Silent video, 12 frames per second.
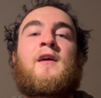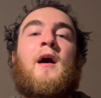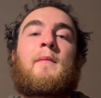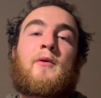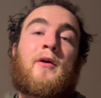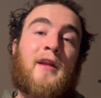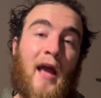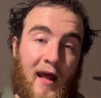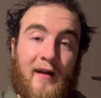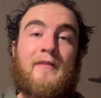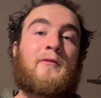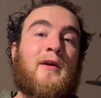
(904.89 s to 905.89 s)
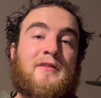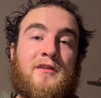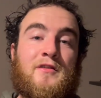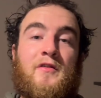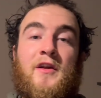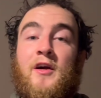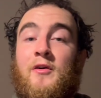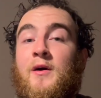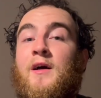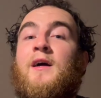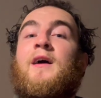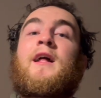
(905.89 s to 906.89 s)
I'm going to edit the rest of this video,
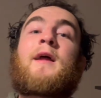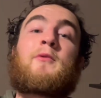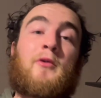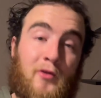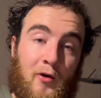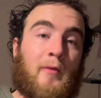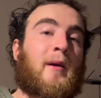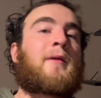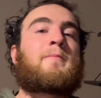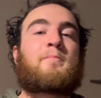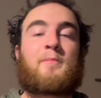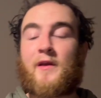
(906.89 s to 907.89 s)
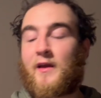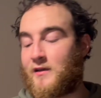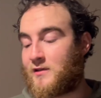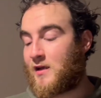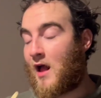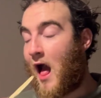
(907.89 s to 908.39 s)
and I'm going to go to bed because